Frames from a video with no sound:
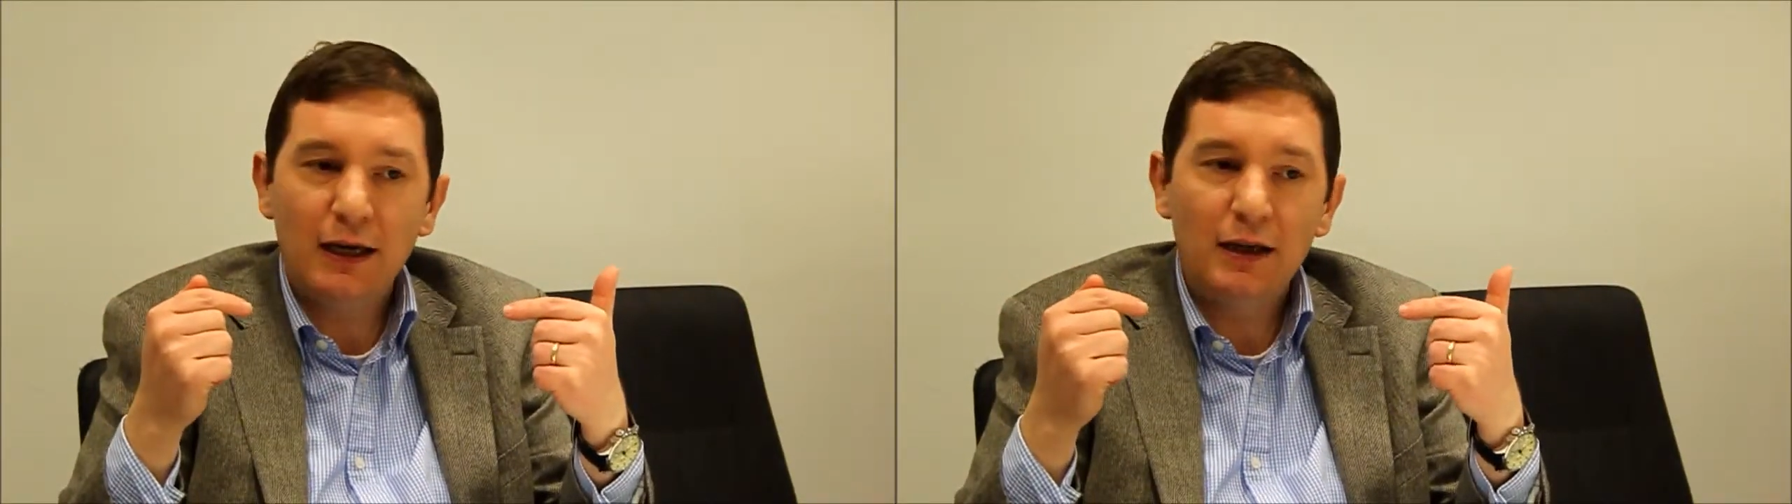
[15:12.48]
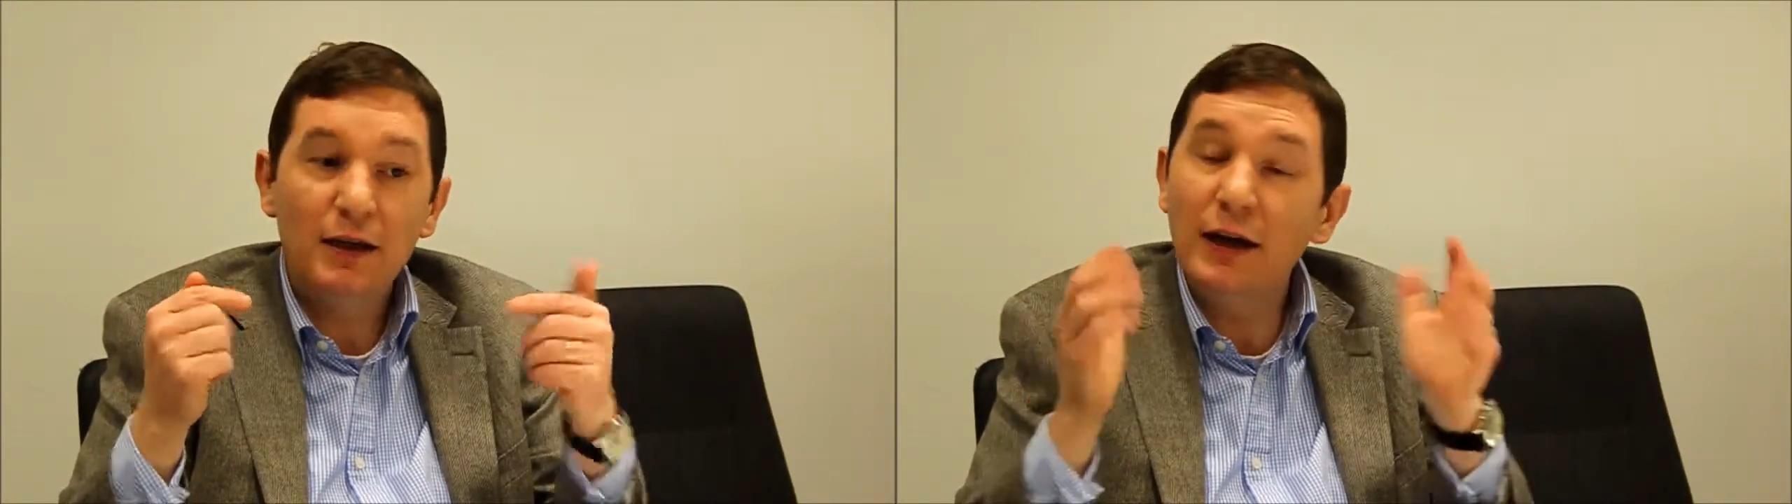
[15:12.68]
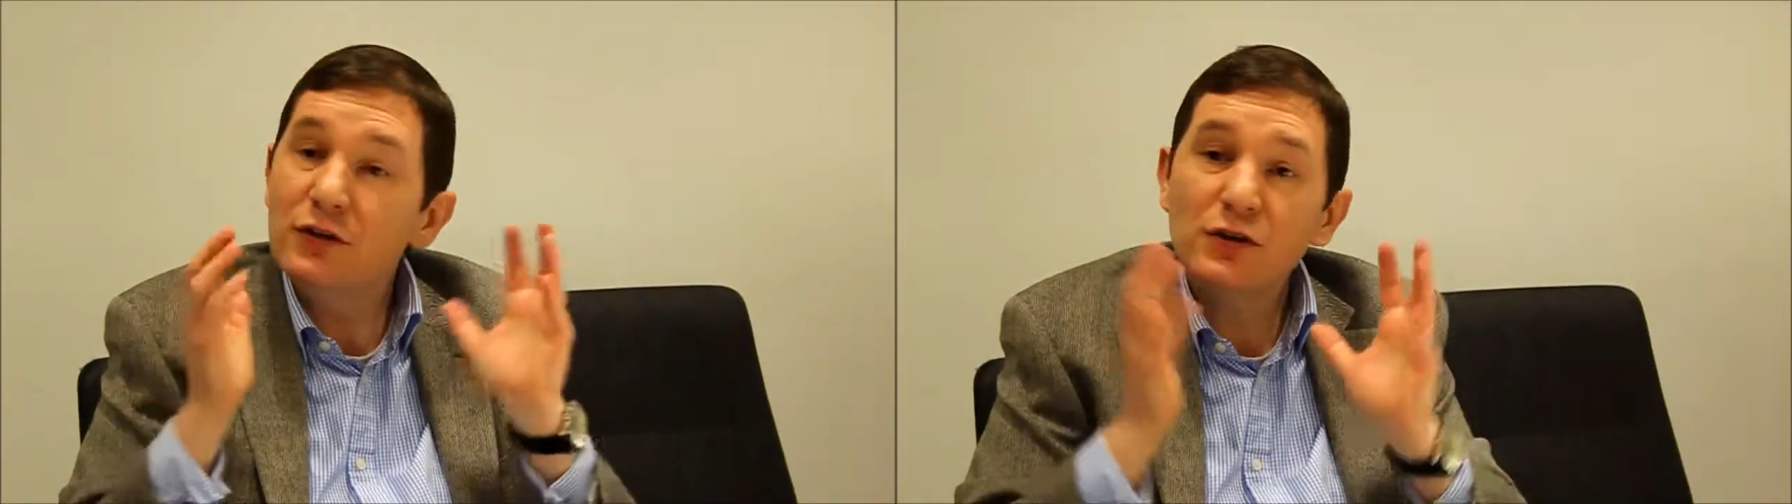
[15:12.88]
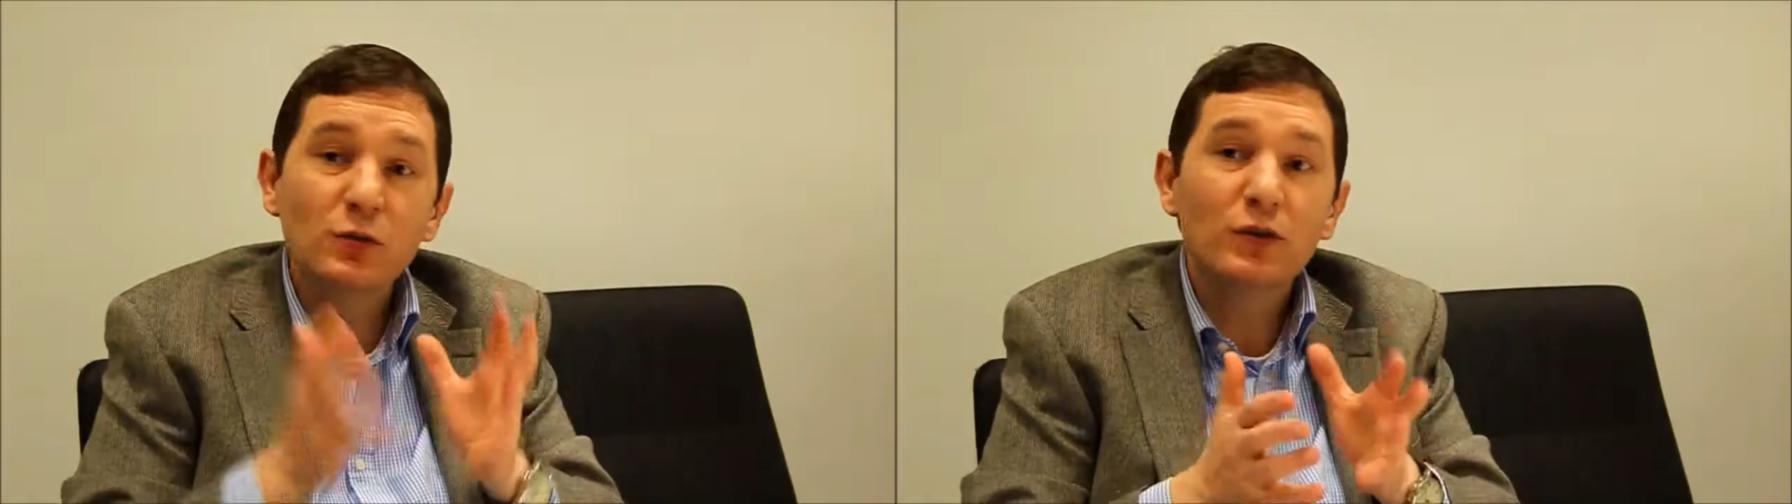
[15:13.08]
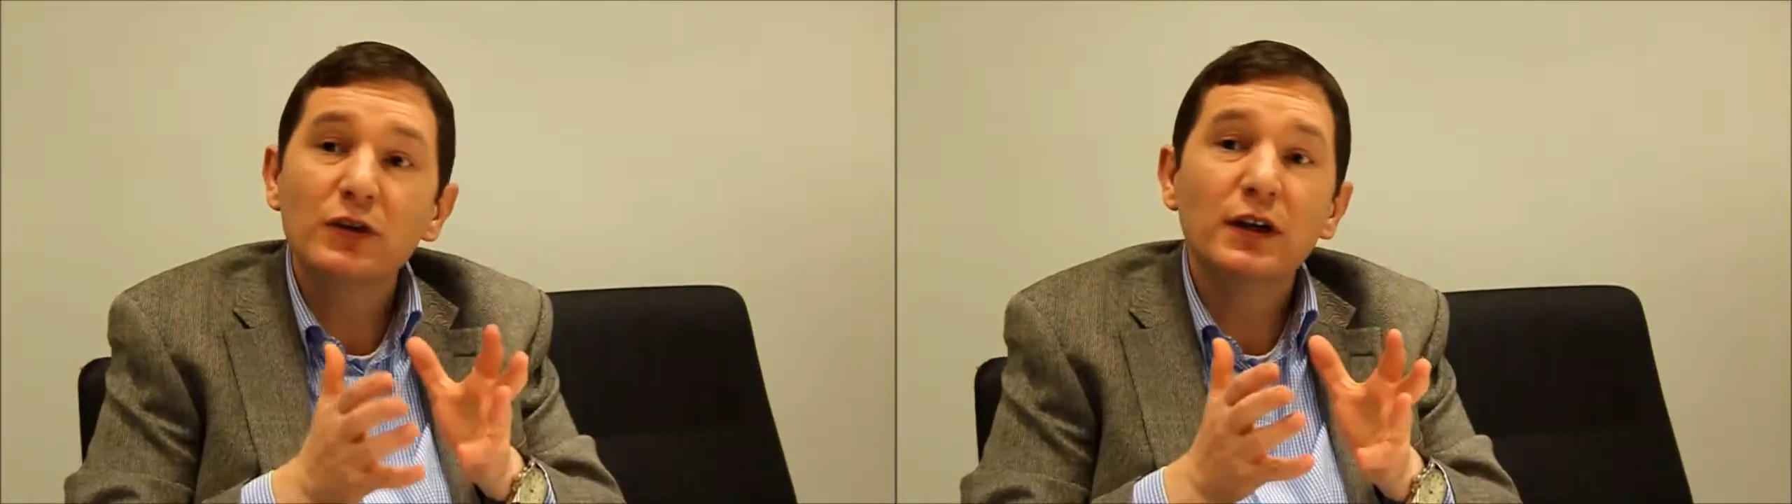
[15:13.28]
not just
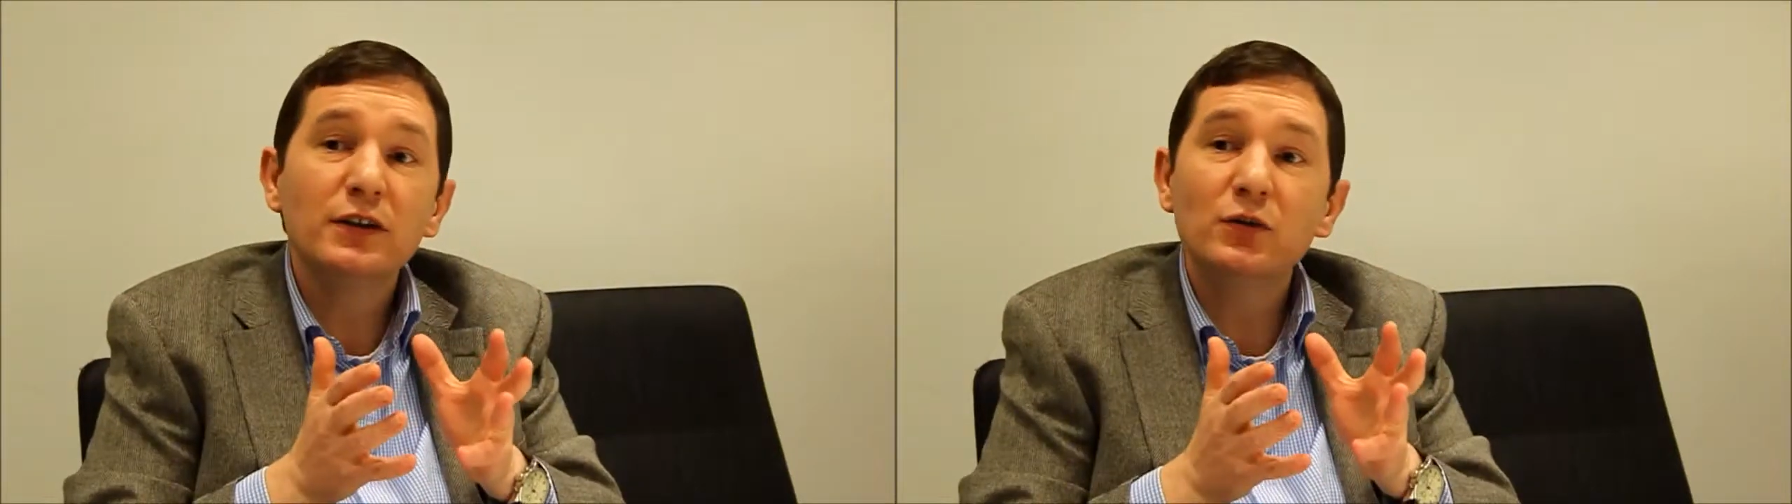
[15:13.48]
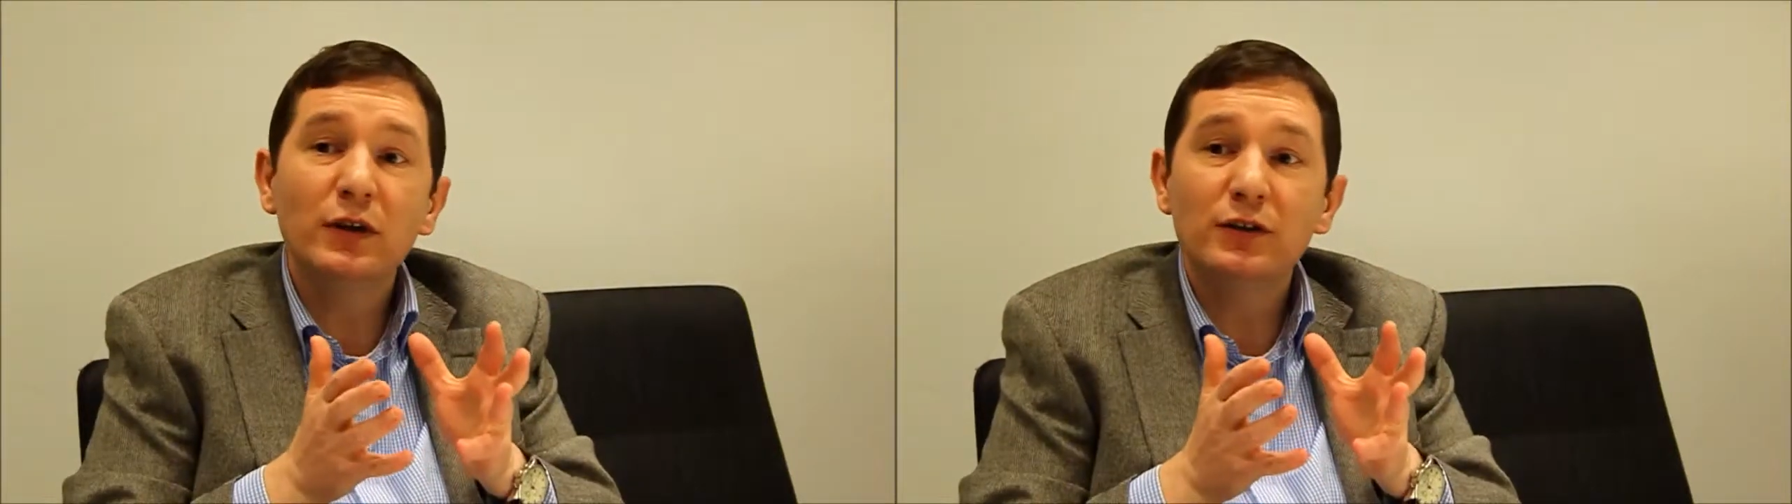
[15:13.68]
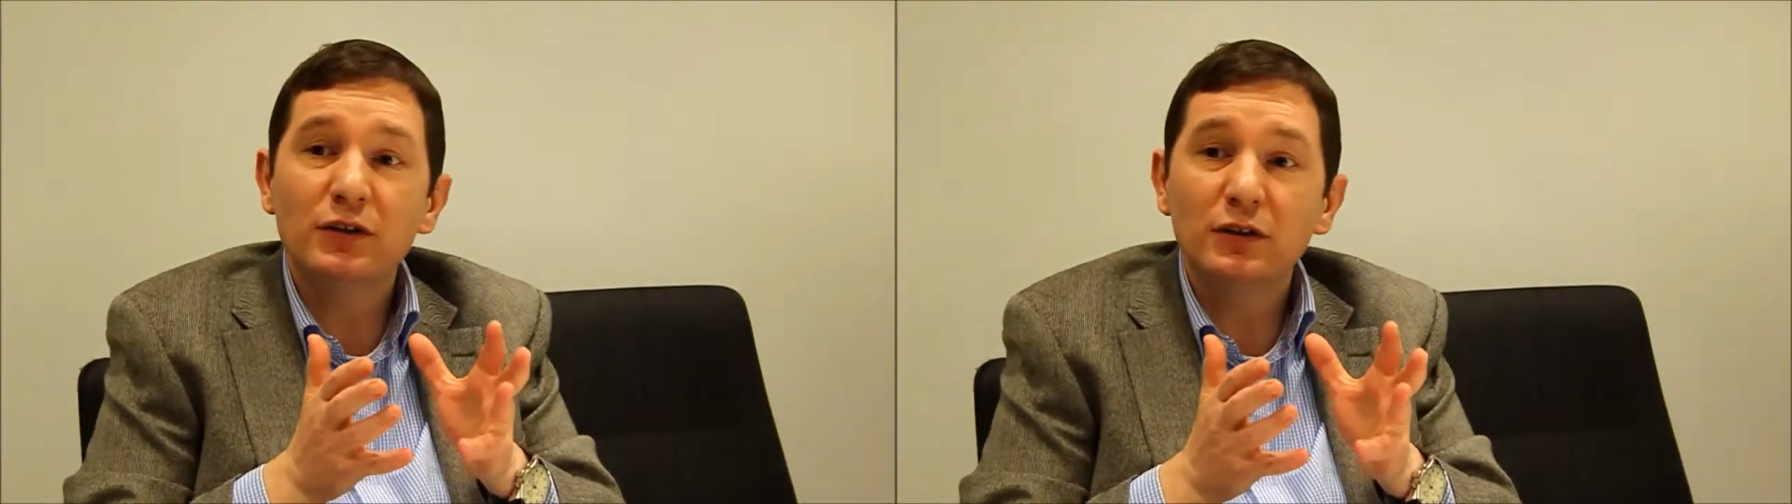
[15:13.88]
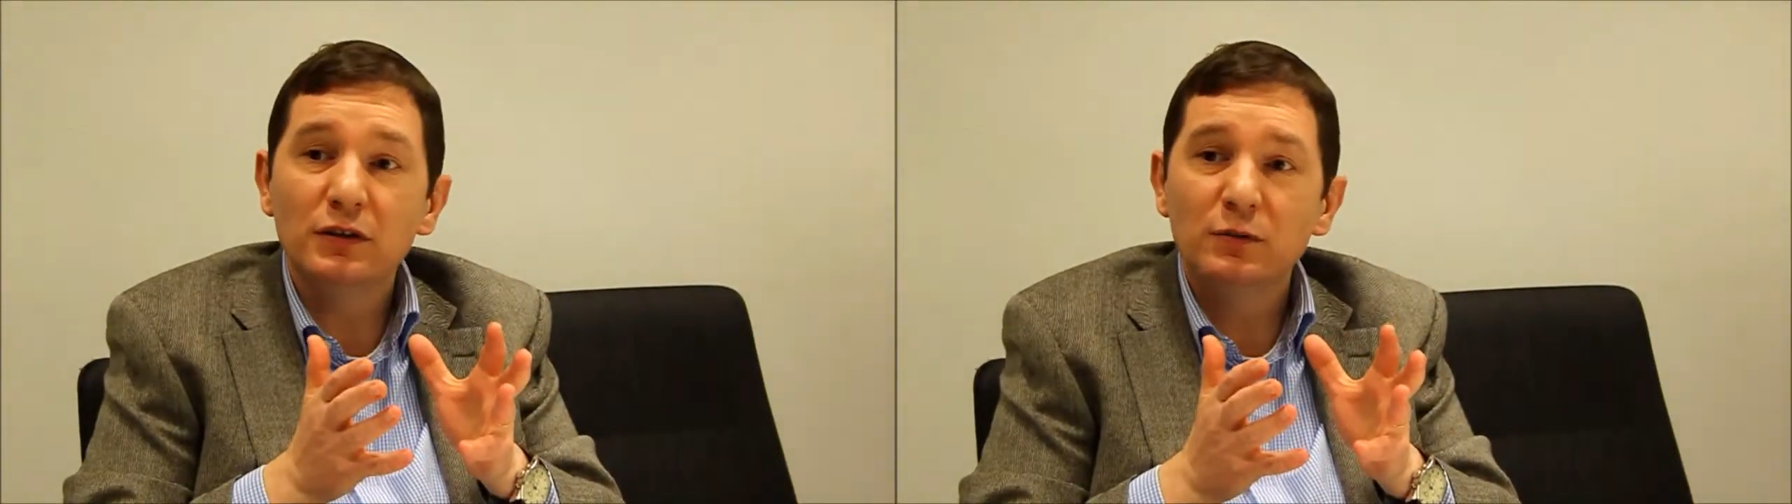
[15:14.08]
with regard to aging,